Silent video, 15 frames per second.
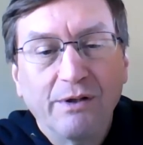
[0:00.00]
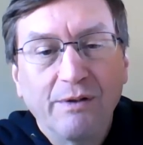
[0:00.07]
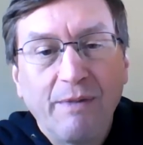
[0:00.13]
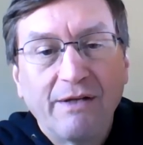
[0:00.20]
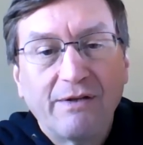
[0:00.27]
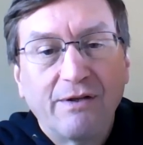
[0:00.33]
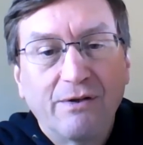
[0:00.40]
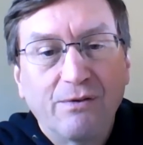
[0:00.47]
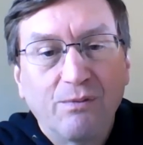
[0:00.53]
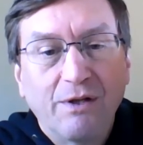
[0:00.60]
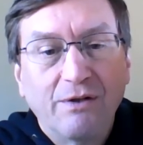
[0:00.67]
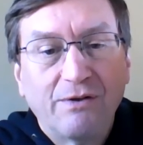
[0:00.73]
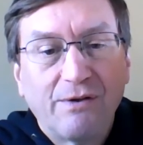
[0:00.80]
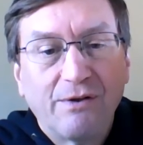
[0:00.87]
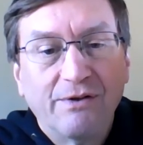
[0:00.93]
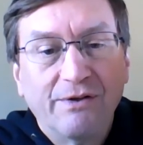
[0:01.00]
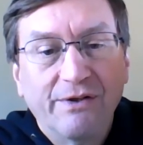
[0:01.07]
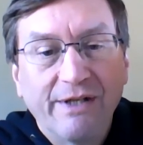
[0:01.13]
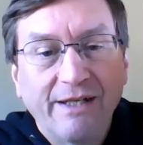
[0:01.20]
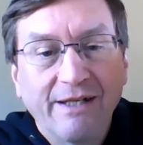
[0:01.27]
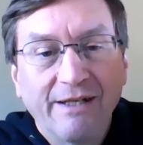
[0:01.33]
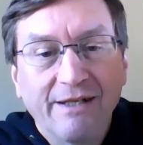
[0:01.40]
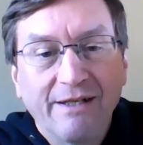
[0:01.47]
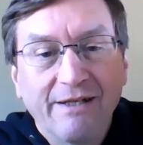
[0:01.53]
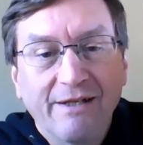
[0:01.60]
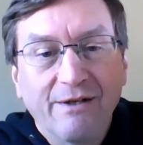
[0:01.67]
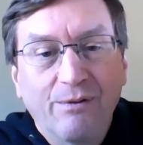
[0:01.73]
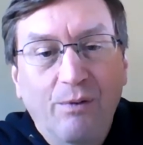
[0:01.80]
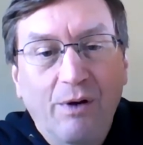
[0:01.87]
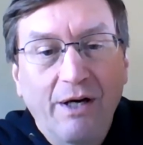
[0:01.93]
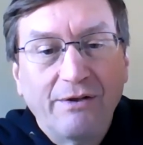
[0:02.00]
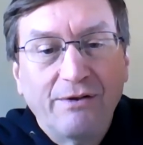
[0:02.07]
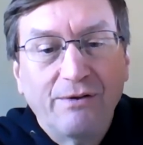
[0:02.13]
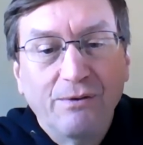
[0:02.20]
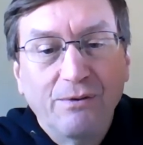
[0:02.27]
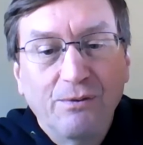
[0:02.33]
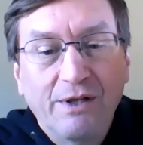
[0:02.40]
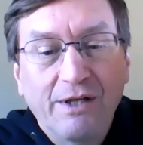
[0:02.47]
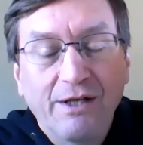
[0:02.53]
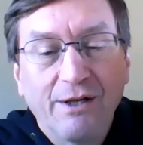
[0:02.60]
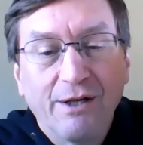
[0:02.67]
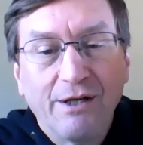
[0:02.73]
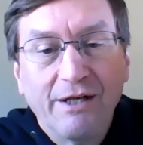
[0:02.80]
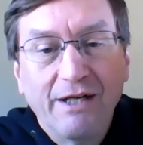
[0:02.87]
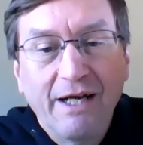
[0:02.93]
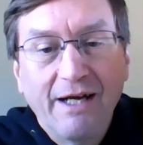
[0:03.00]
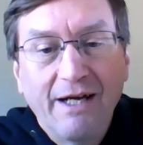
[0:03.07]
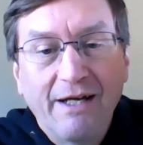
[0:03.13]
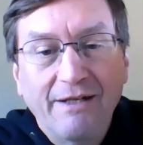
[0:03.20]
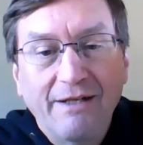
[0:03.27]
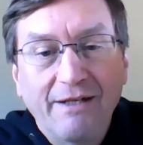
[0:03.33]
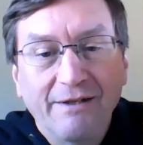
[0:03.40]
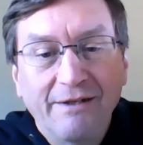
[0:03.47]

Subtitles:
a message we certainly want to hear and